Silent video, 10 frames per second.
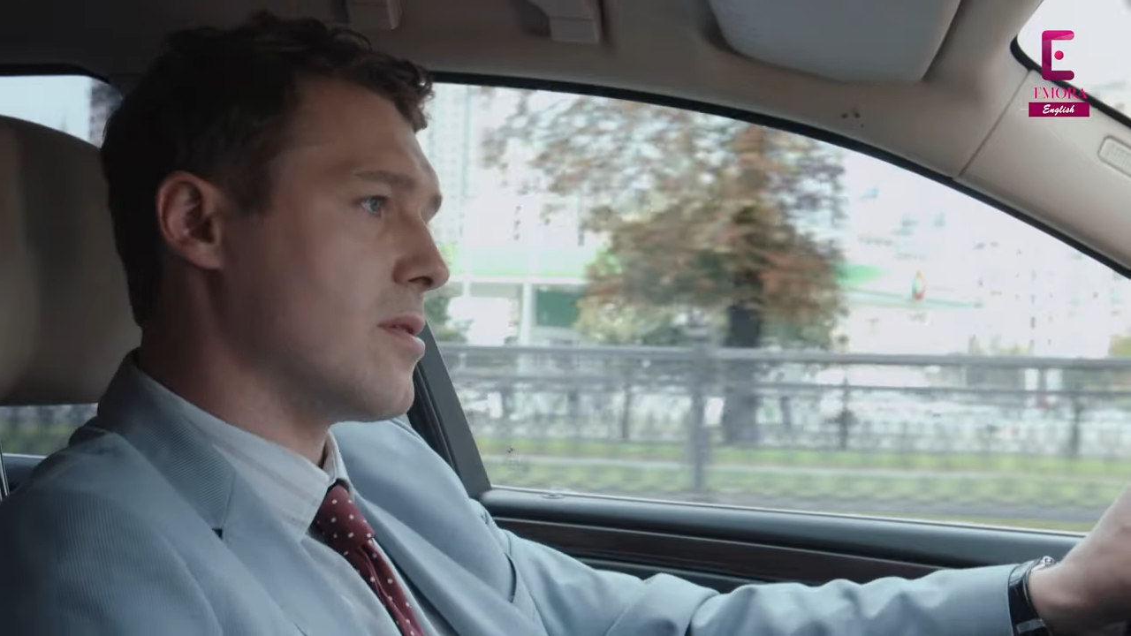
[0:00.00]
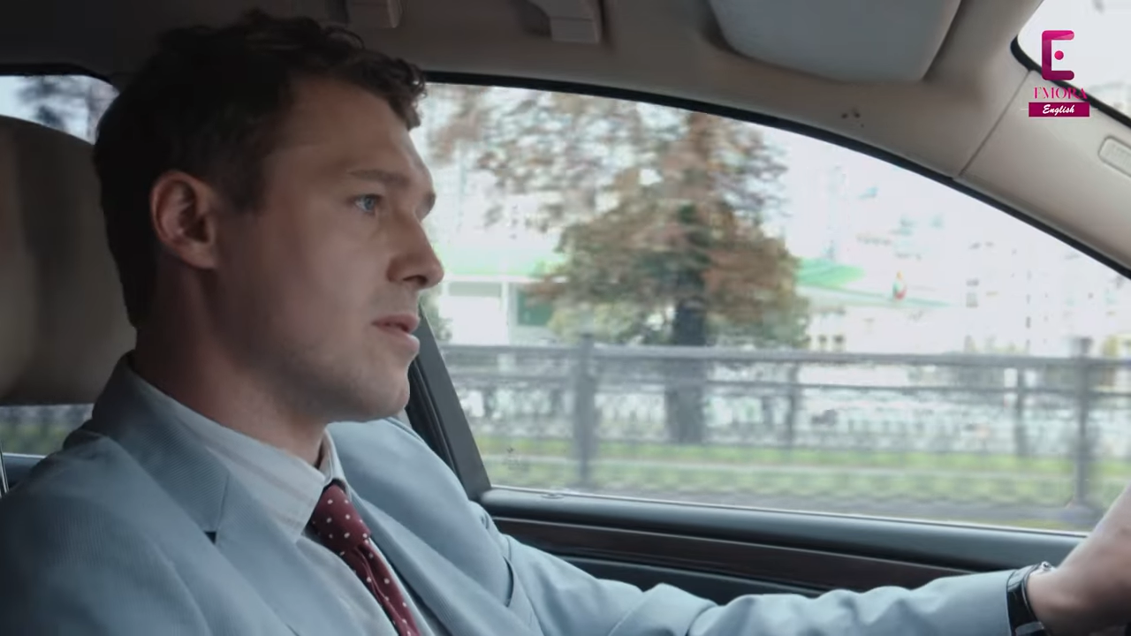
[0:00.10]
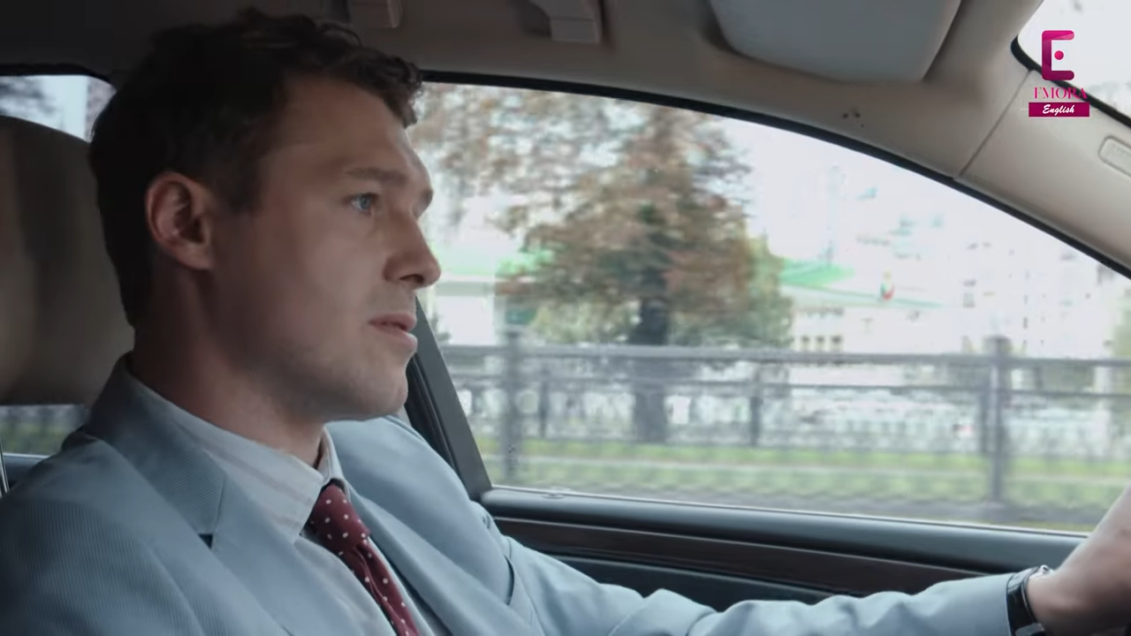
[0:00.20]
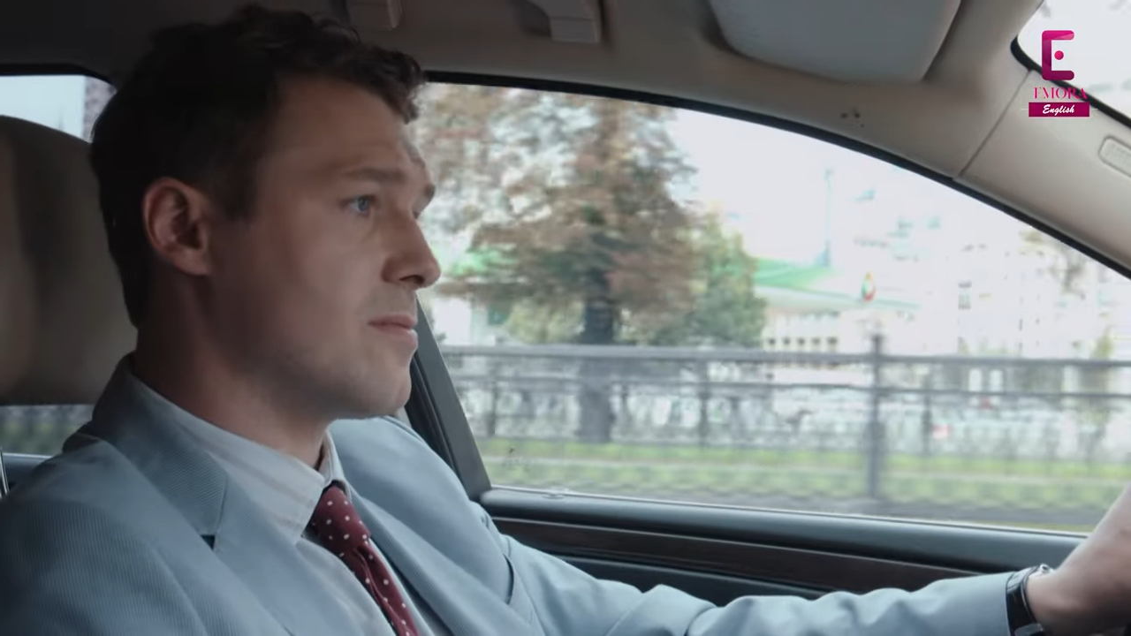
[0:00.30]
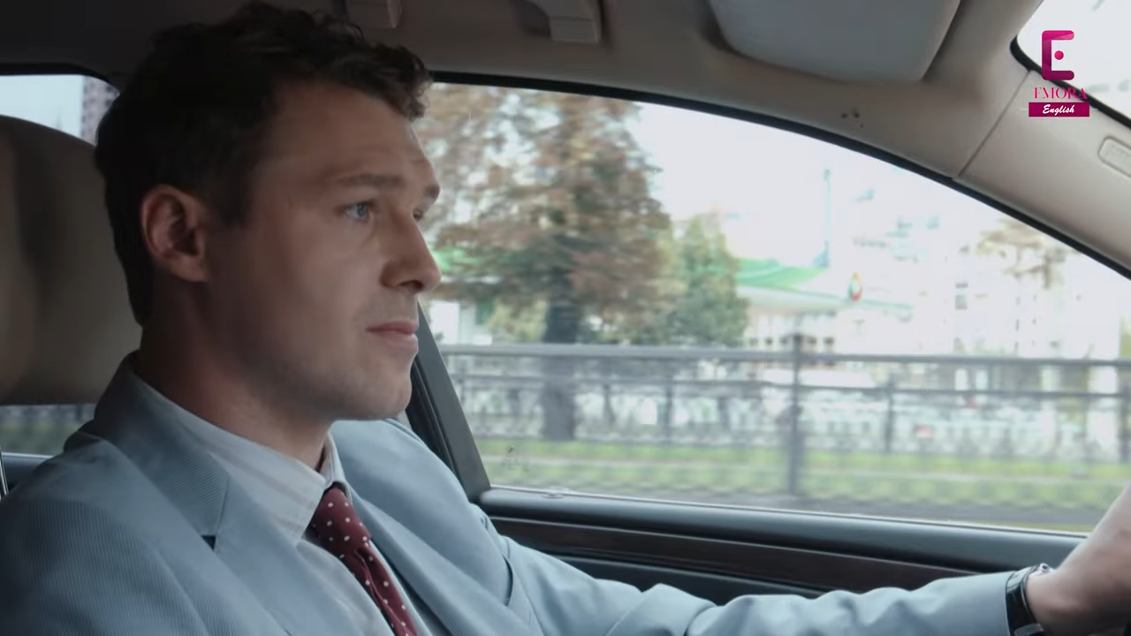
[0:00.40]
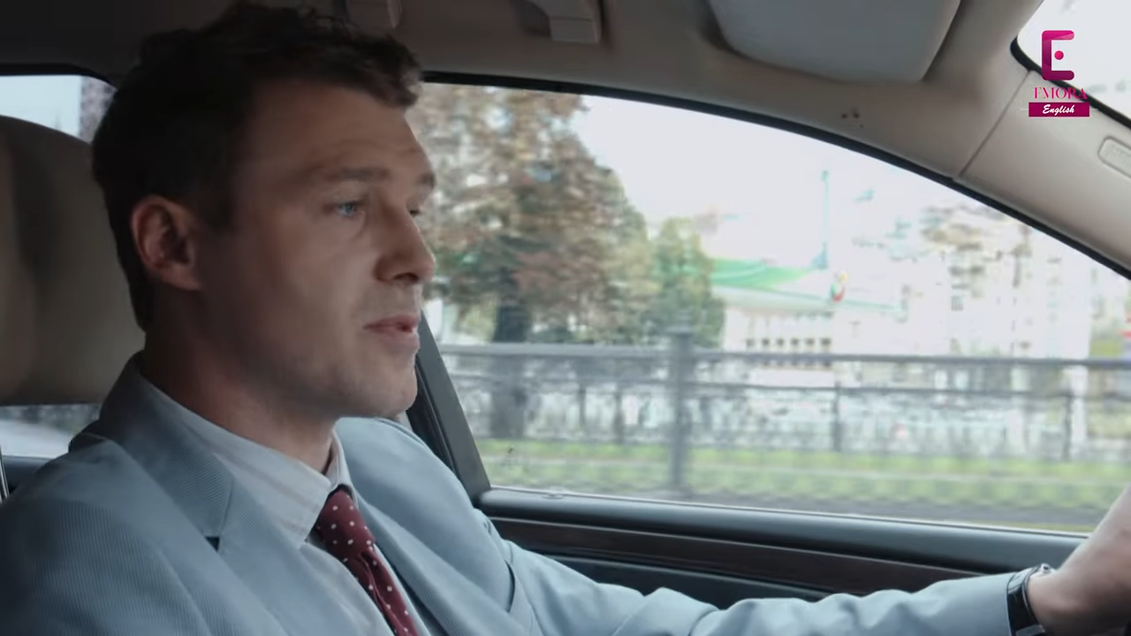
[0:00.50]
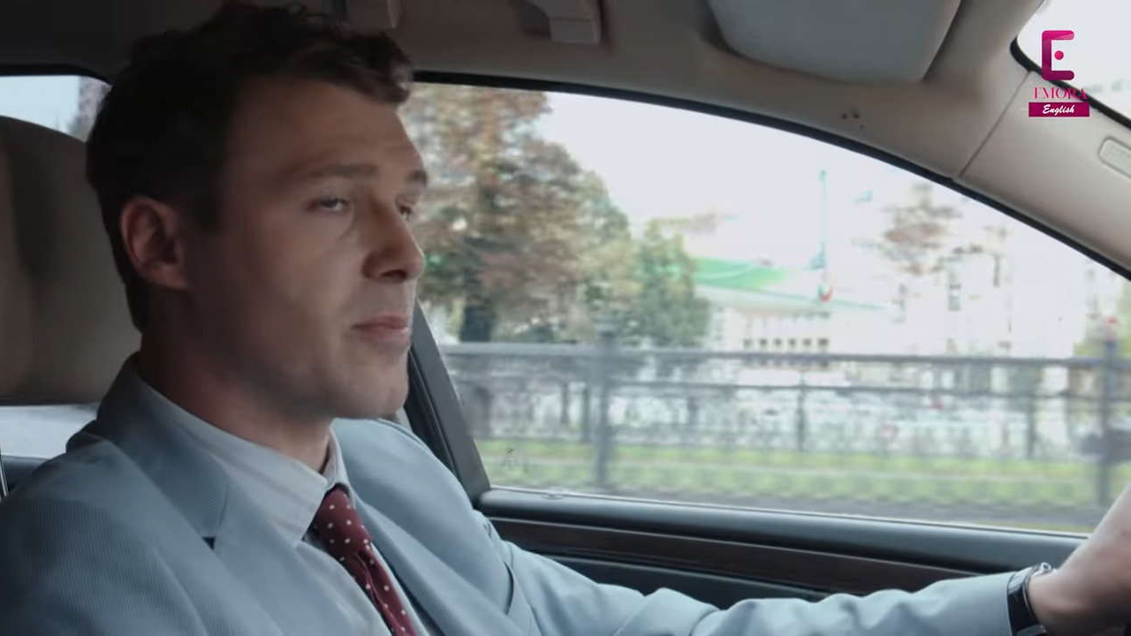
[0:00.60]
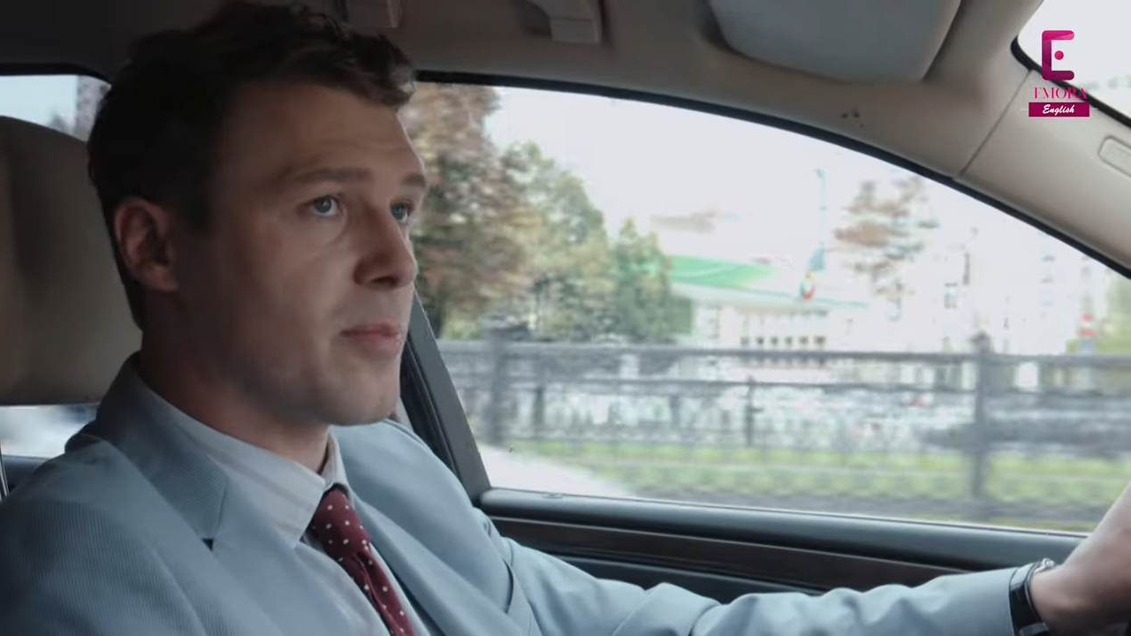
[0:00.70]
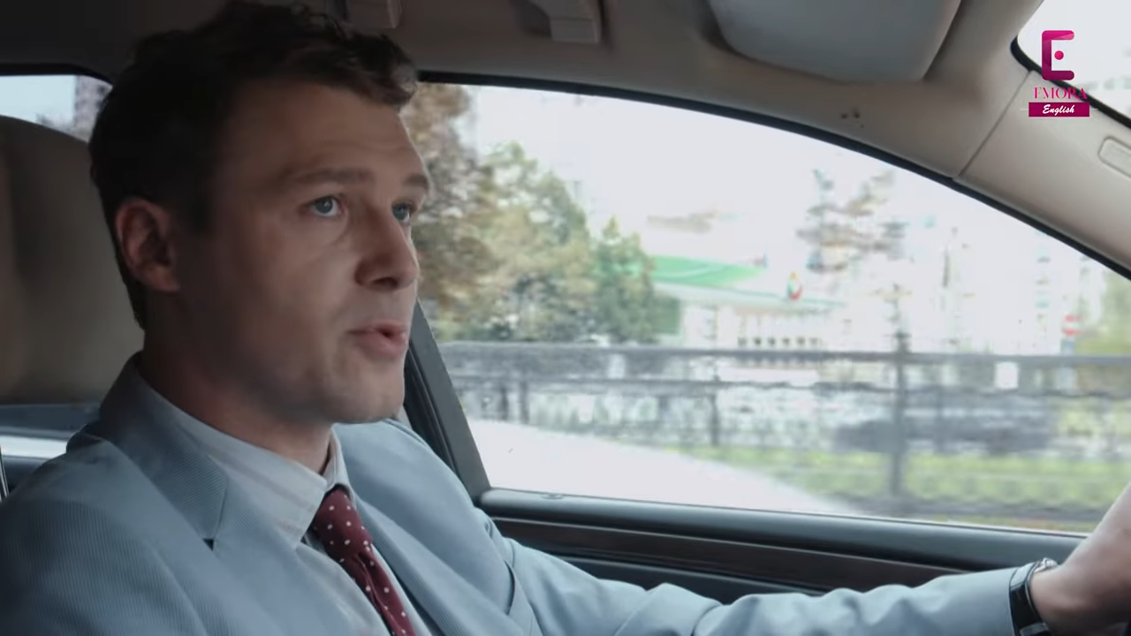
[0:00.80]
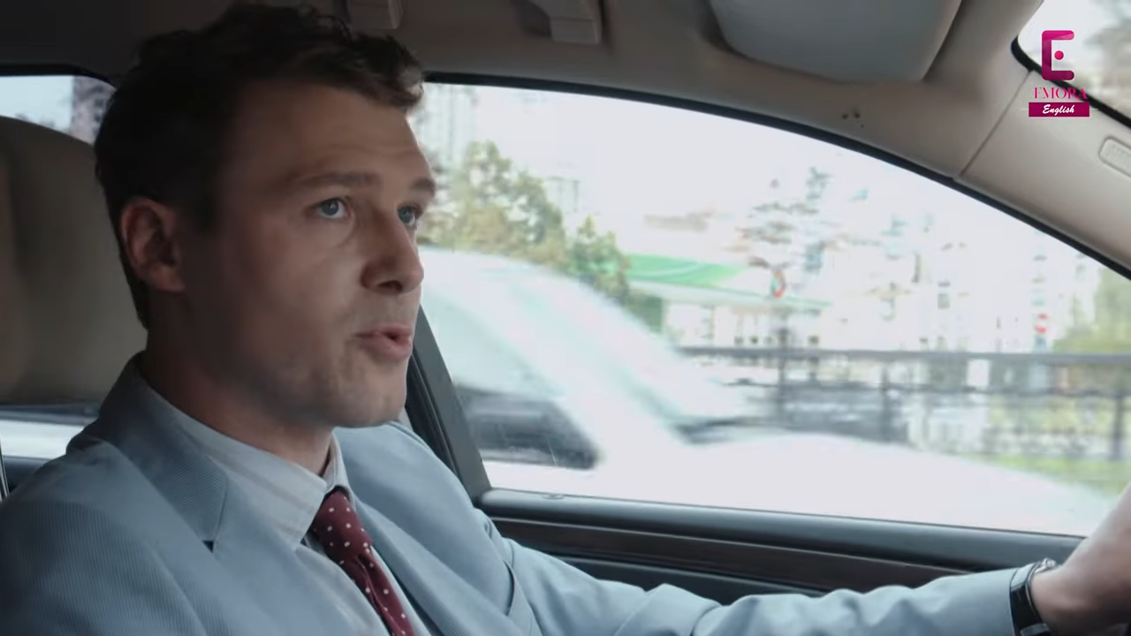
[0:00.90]
Mm,
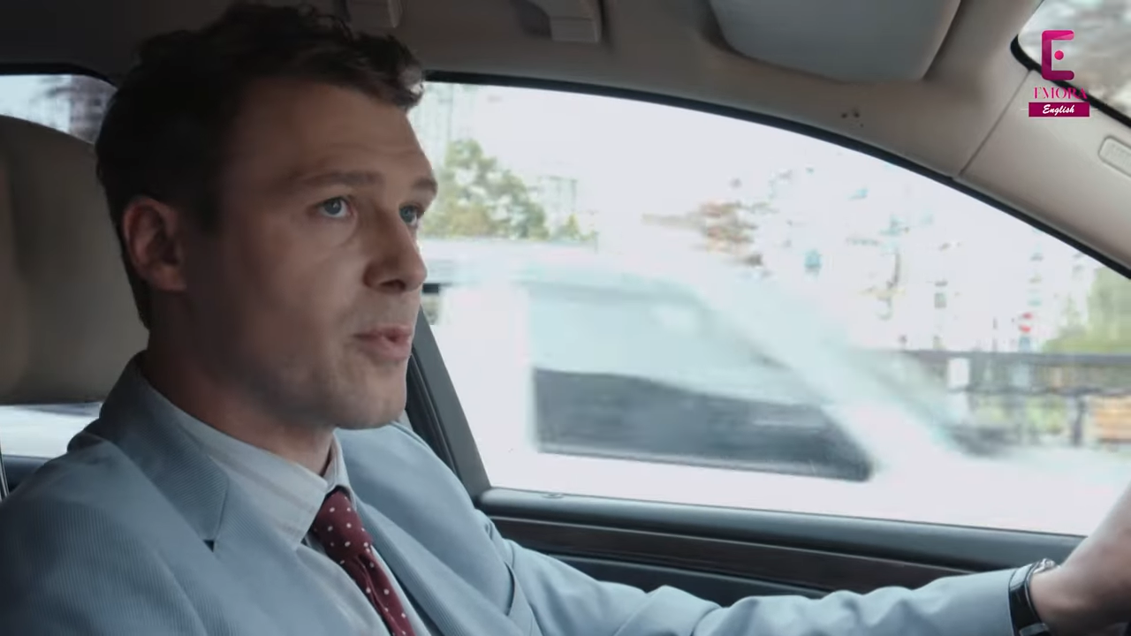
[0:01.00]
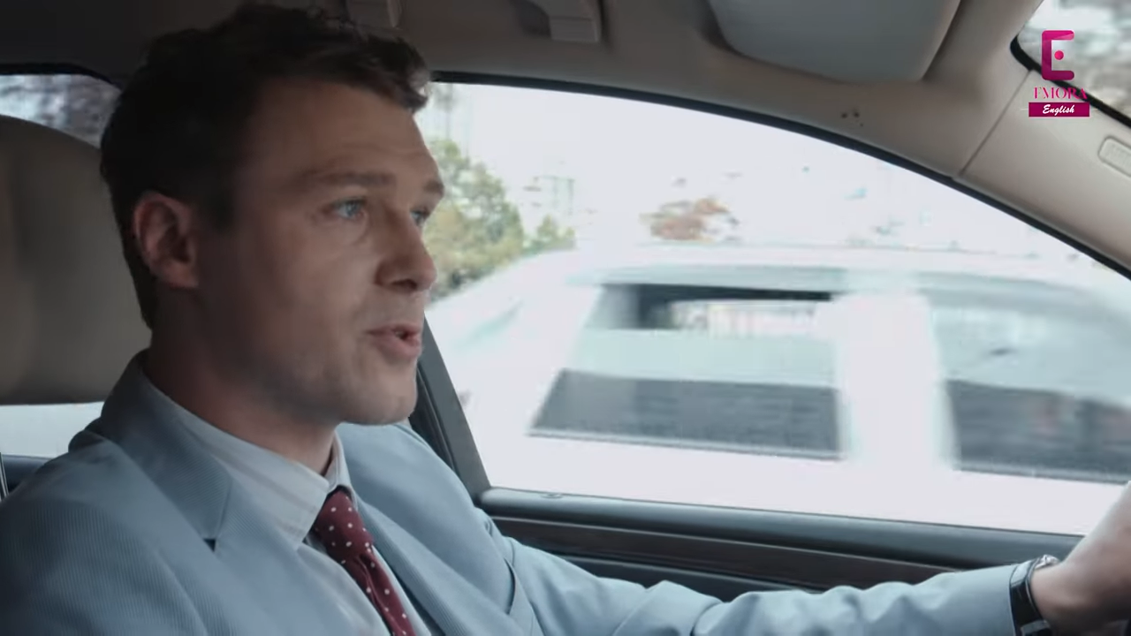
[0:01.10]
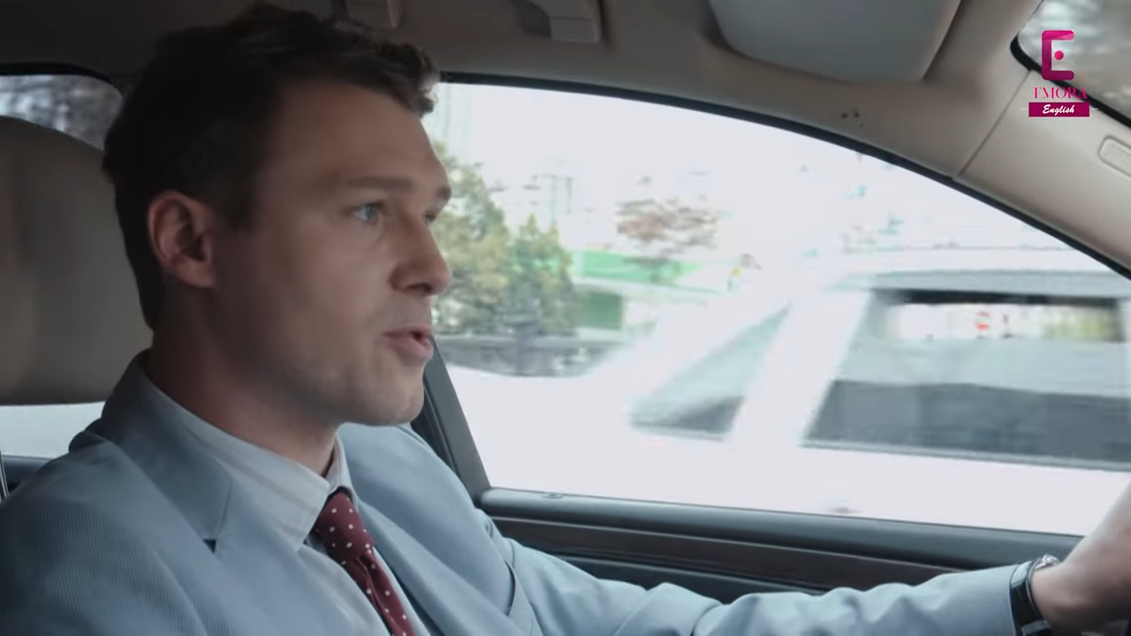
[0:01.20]
he must think